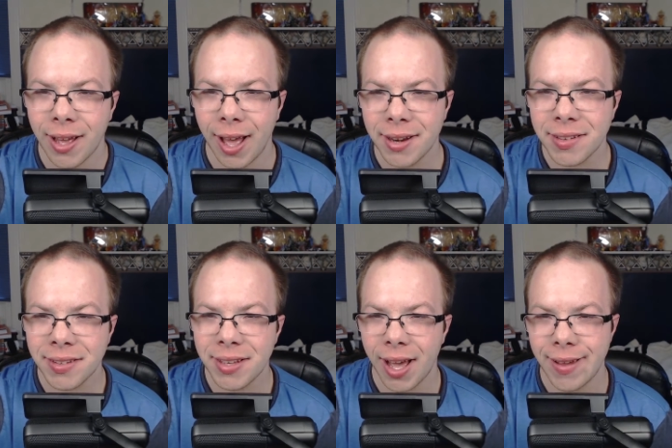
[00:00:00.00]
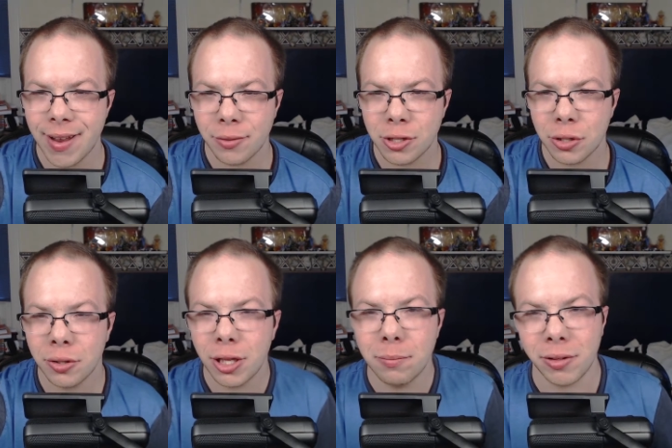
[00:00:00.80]
Honestly, I never
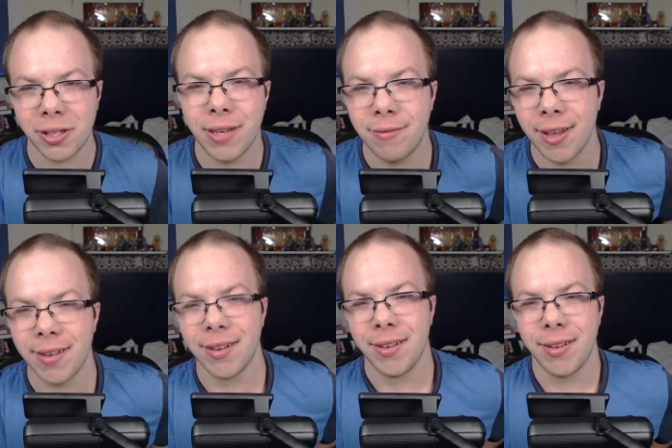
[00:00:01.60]
truly believed it